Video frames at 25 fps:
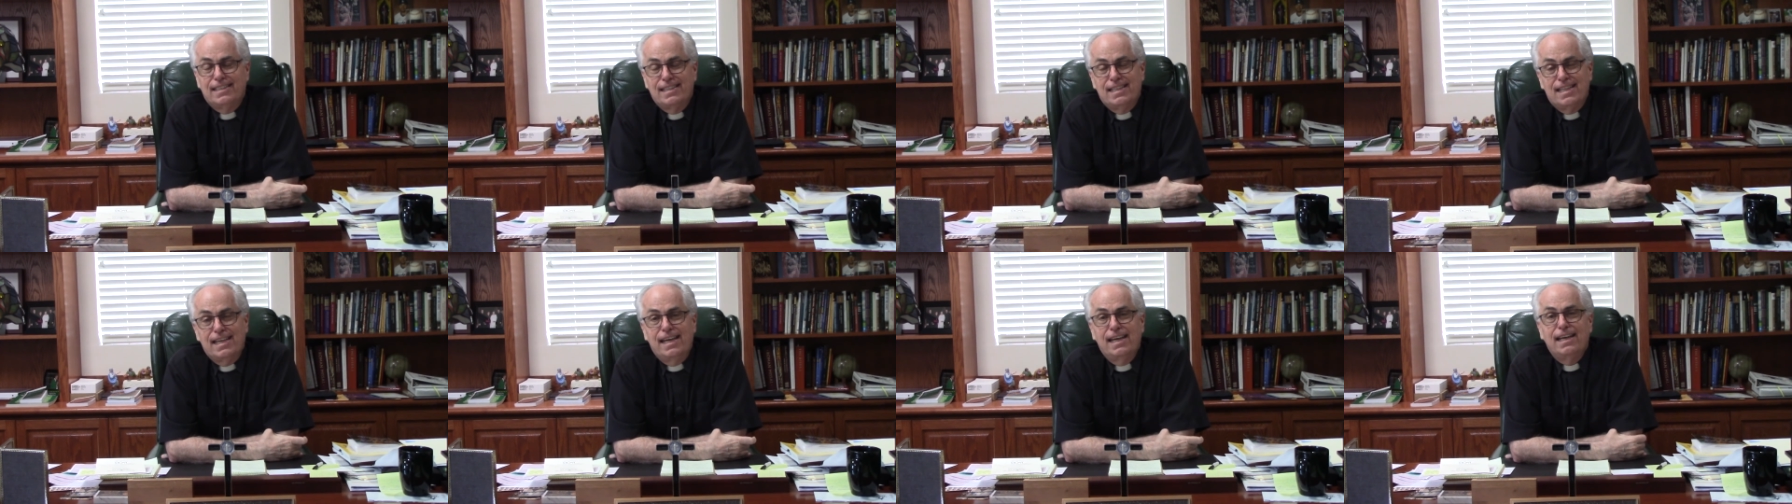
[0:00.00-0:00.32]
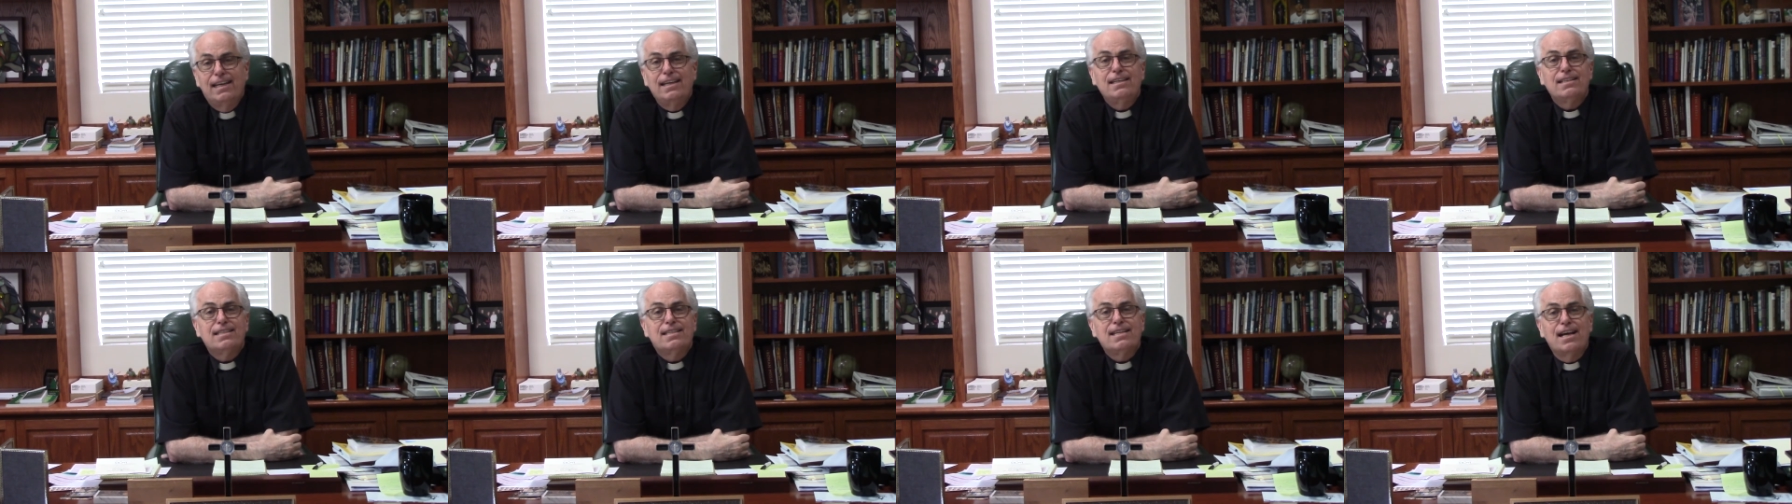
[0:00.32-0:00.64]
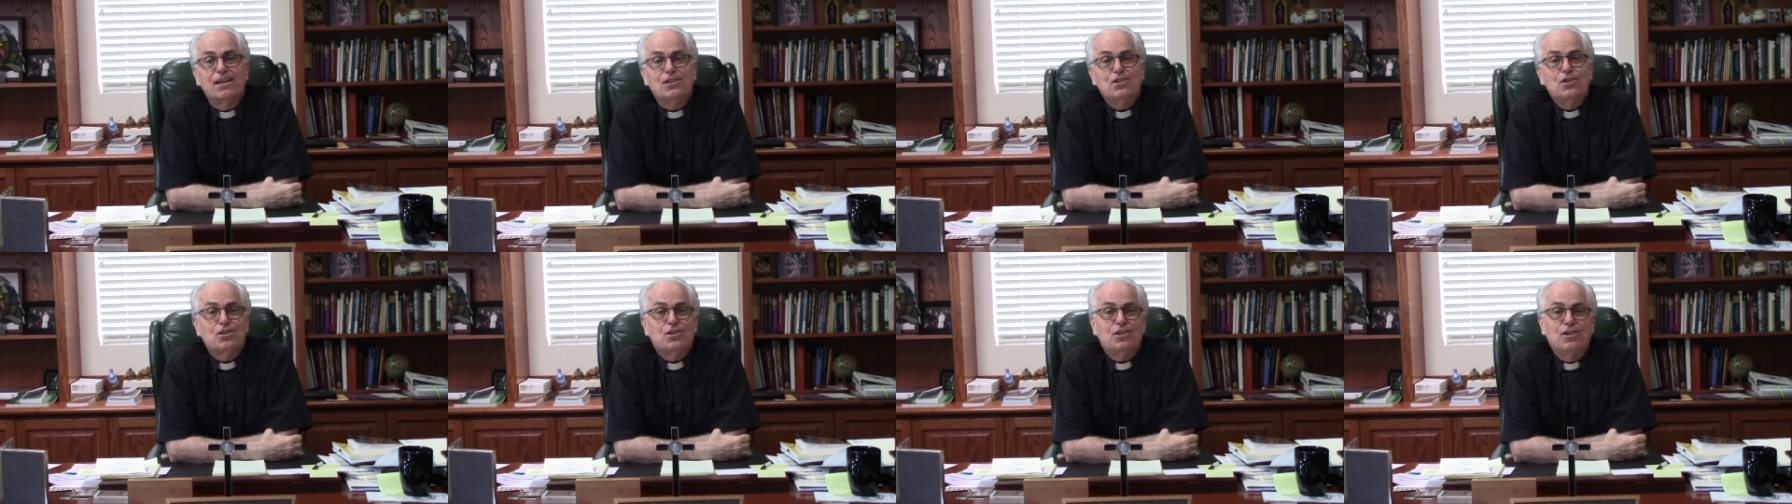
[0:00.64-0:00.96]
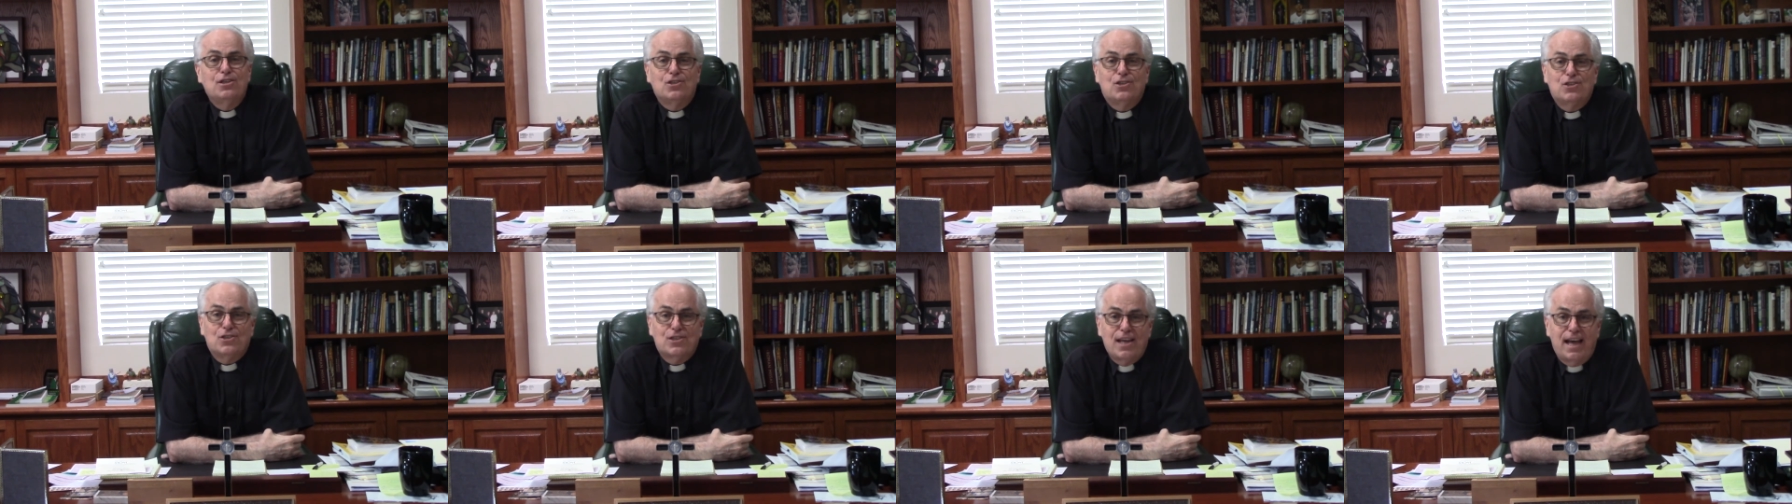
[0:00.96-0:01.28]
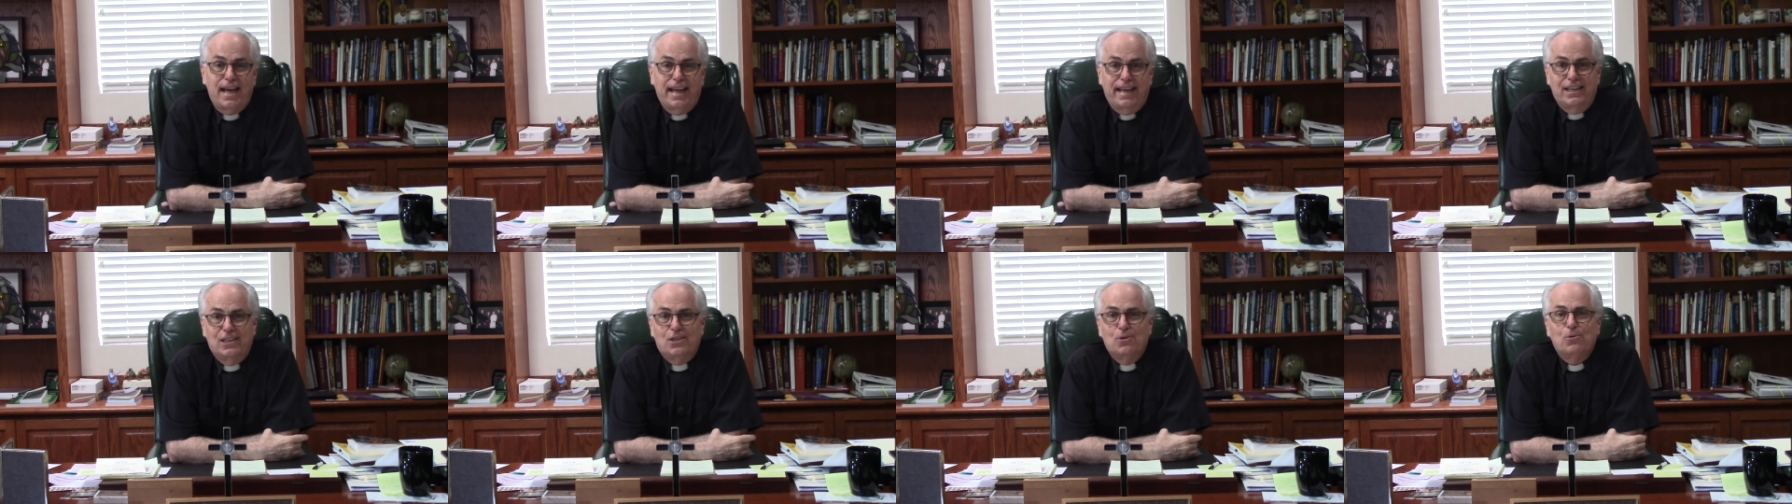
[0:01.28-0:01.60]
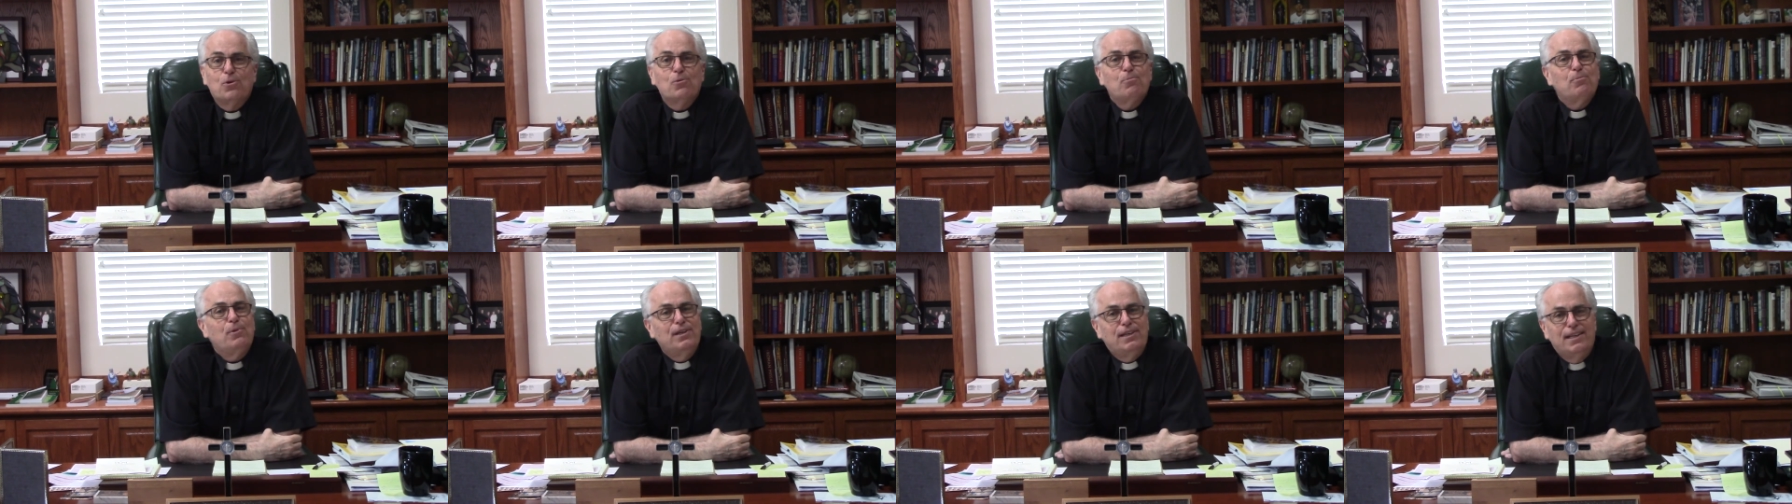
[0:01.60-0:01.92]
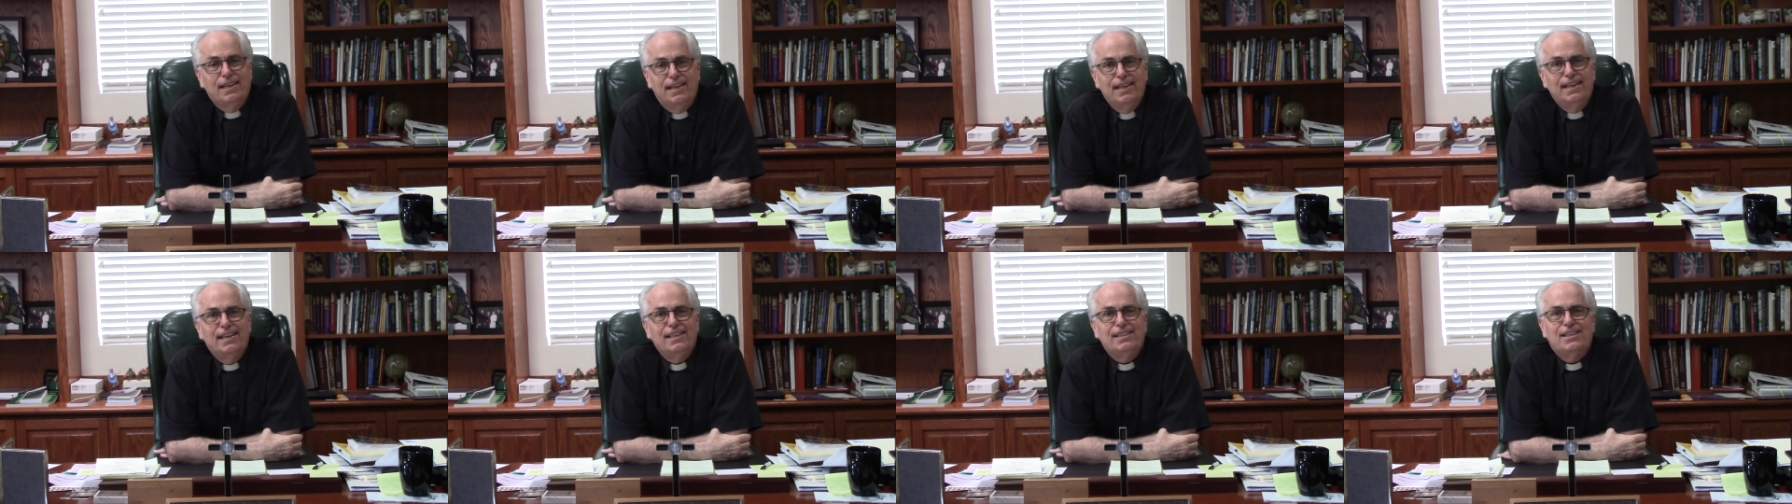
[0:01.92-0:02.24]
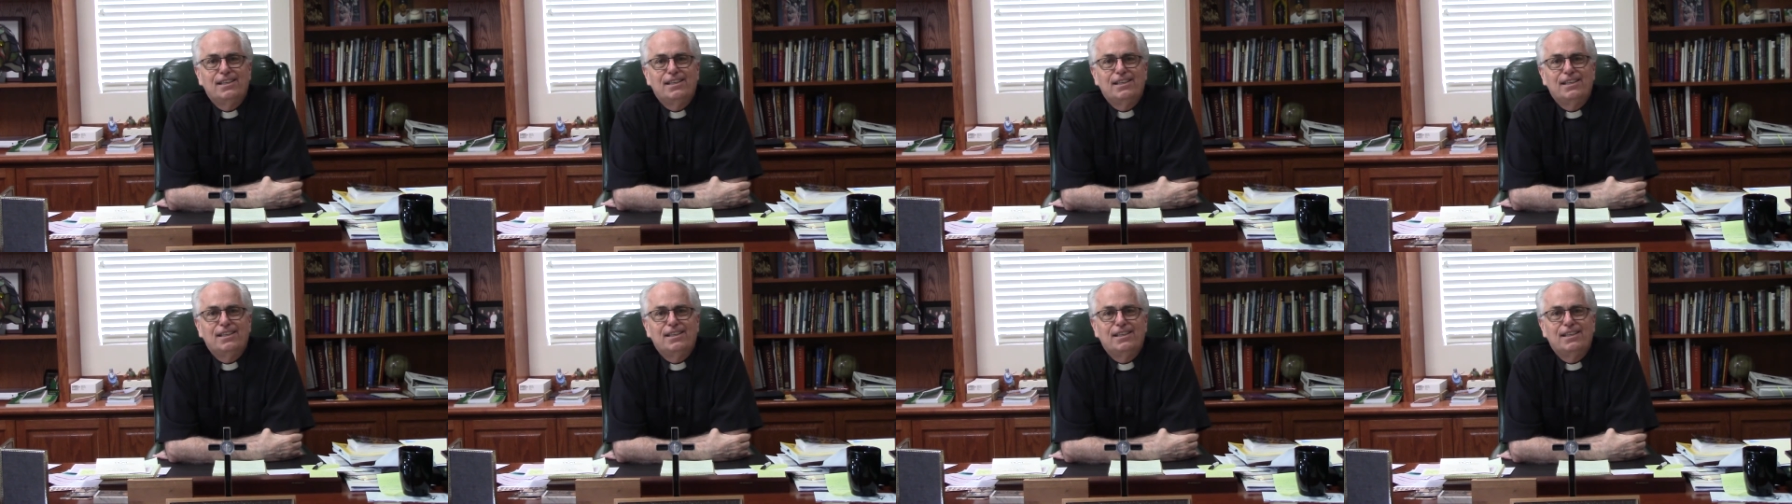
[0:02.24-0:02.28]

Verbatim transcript: the end is not just in sight. We're beginning